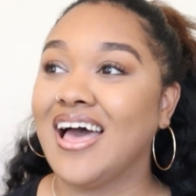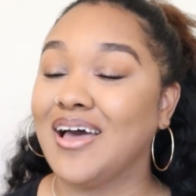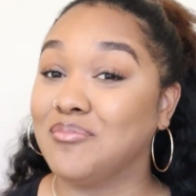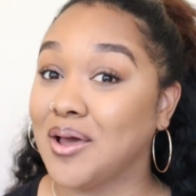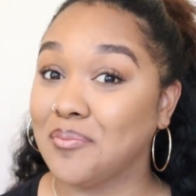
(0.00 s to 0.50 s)

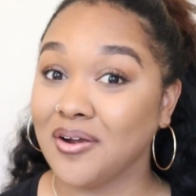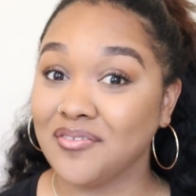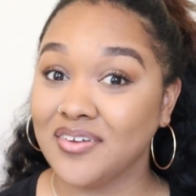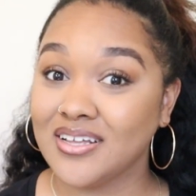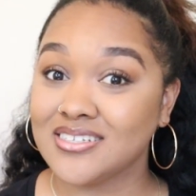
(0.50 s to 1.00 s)
I'm not
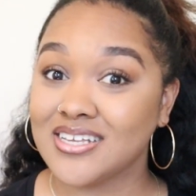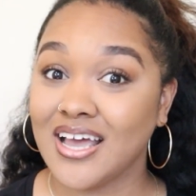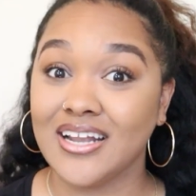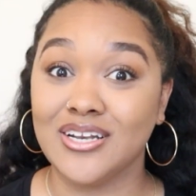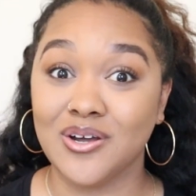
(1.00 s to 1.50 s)
perfect.
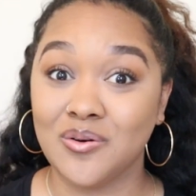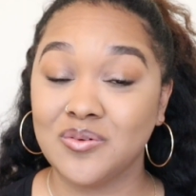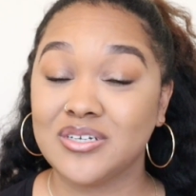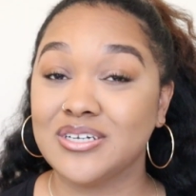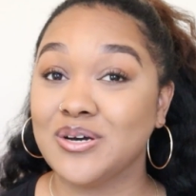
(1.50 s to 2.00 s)
I
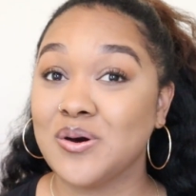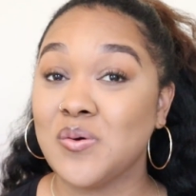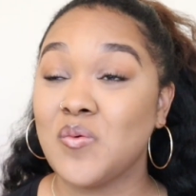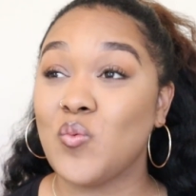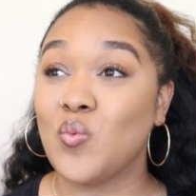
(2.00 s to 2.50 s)
don't
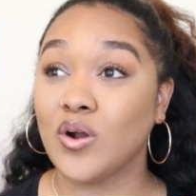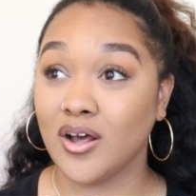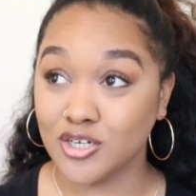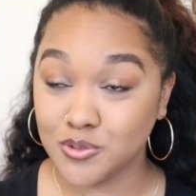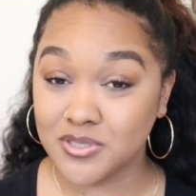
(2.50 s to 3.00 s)
know
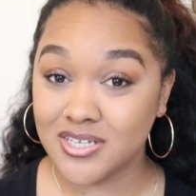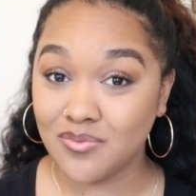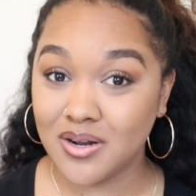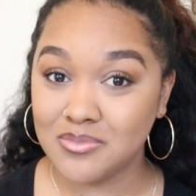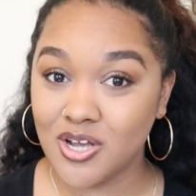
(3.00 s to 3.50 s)
100%
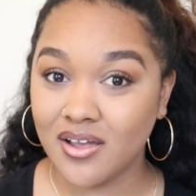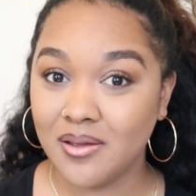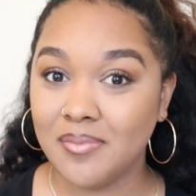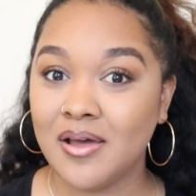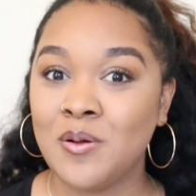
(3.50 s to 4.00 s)
what I'm
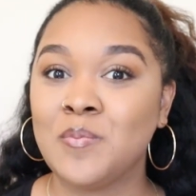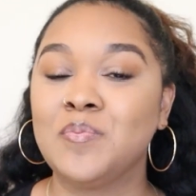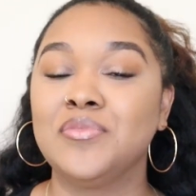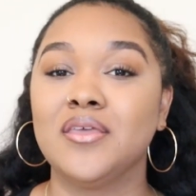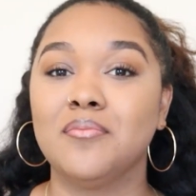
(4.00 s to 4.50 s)
talking about,
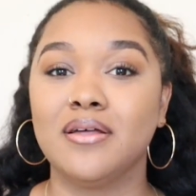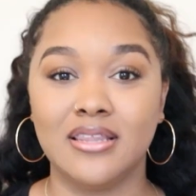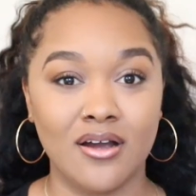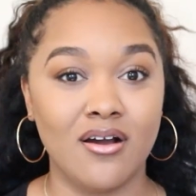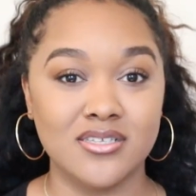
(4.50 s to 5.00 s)
but
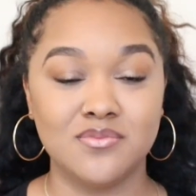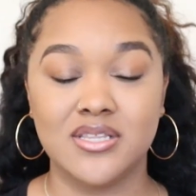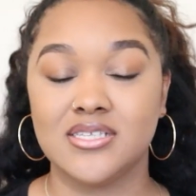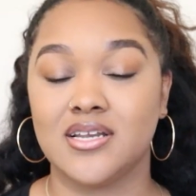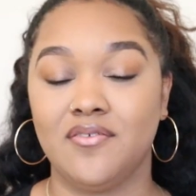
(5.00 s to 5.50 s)
there are some
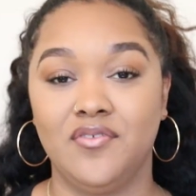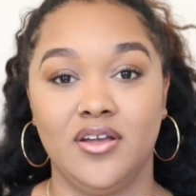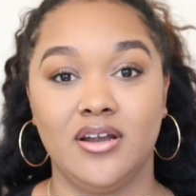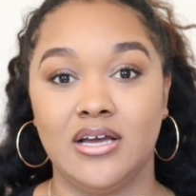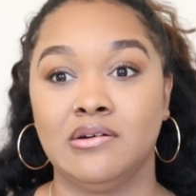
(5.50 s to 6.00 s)
things that I've
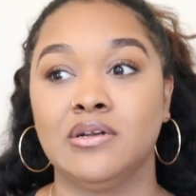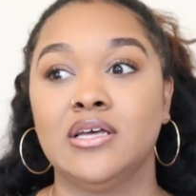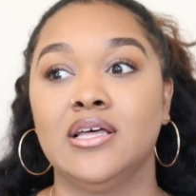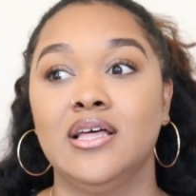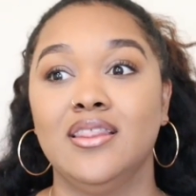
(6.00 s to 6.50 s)
figured out
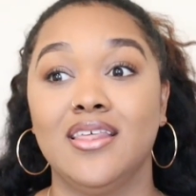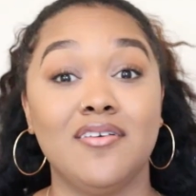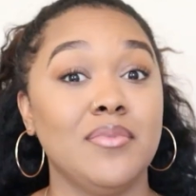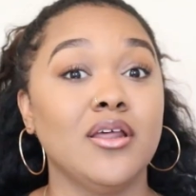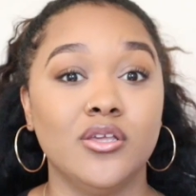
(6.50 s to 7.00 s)
that
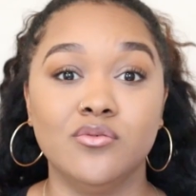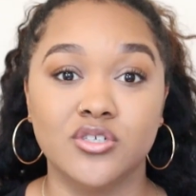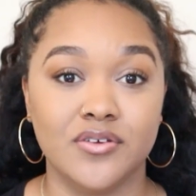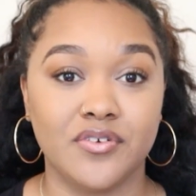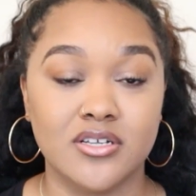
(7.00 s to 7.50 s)
have made a
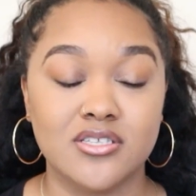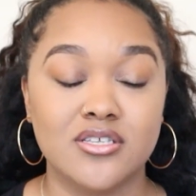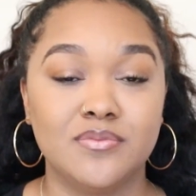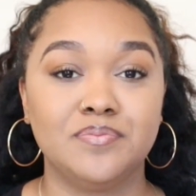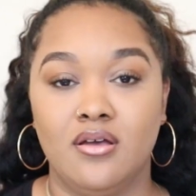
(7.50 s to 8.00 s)
huge
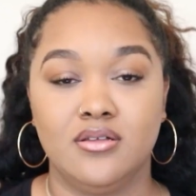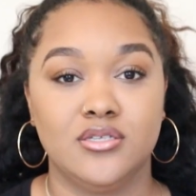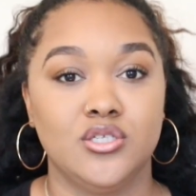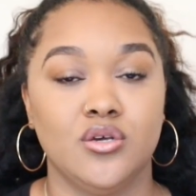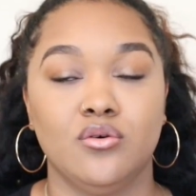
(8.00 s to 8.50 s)
difference.
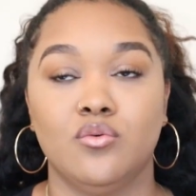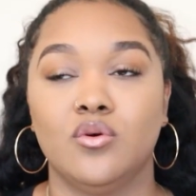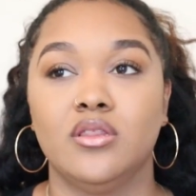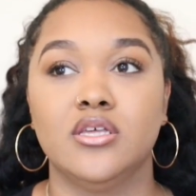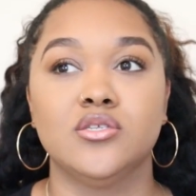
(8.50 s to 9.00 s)

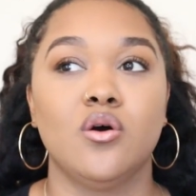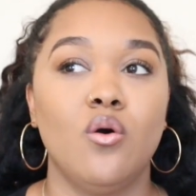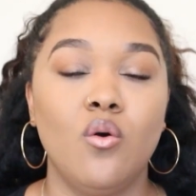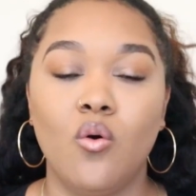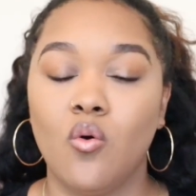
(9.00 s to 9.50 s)
So this
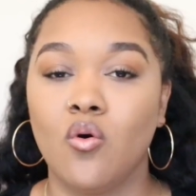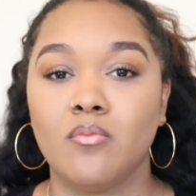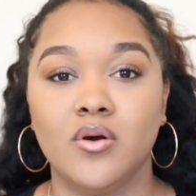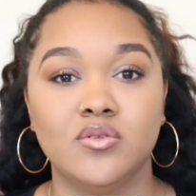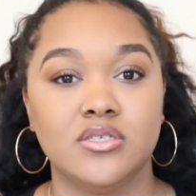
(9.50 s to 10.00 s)
whole
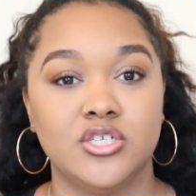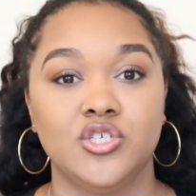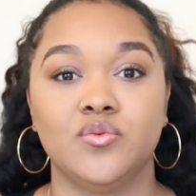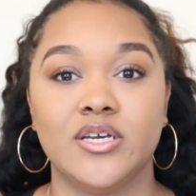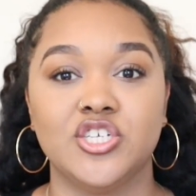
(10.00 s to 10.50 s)
hormone
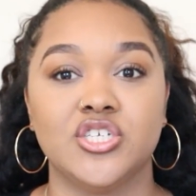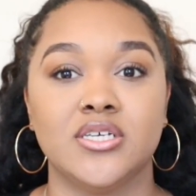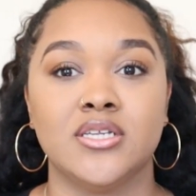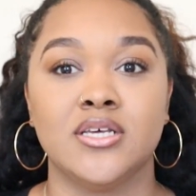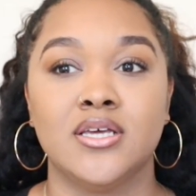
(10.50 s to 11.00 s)

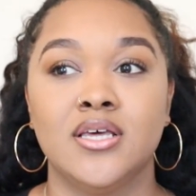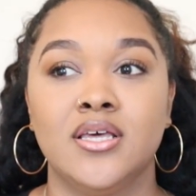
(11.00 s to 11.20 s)
situation